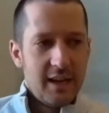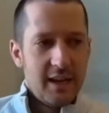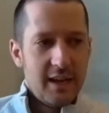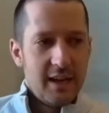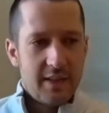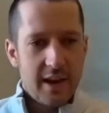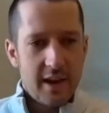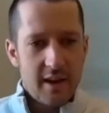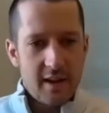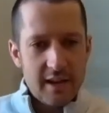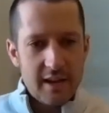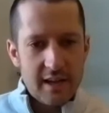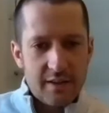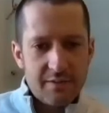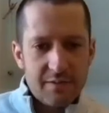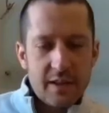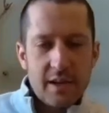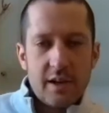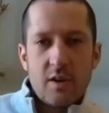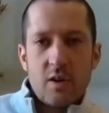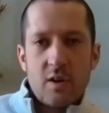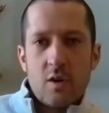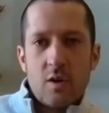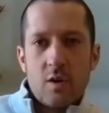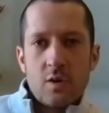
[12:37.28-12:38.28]
they all have
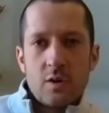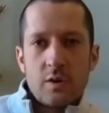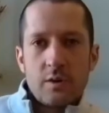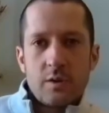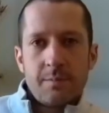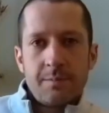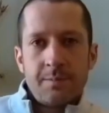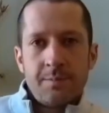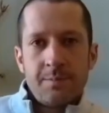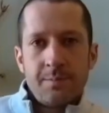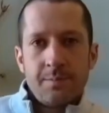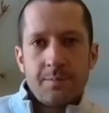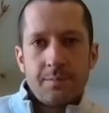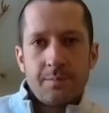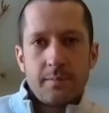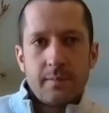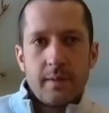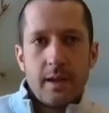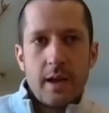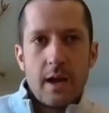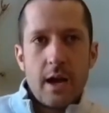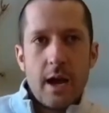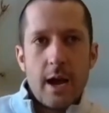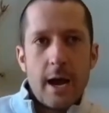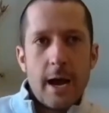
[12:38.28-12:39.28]
their own
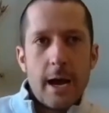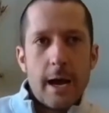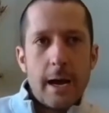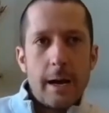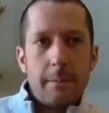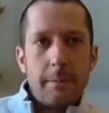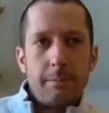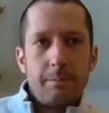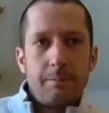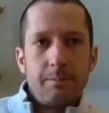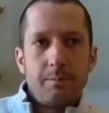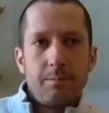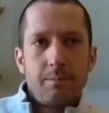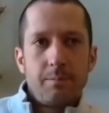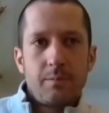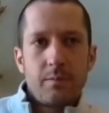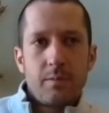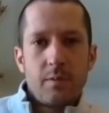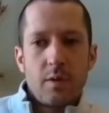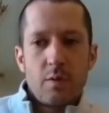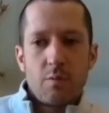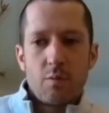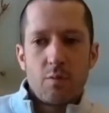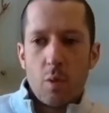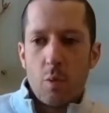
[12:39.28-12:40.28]

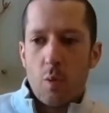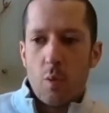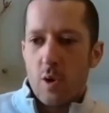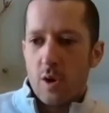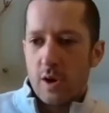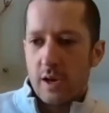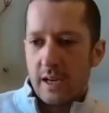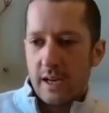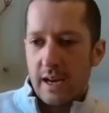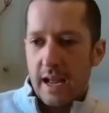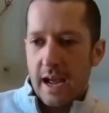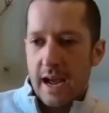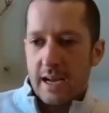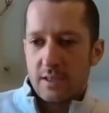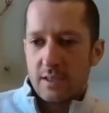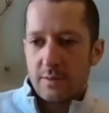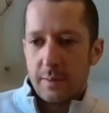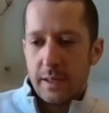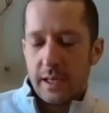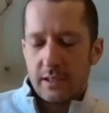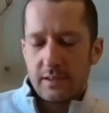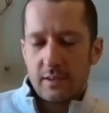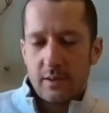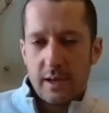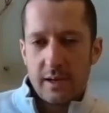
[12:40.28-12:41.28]
rewarding aspects.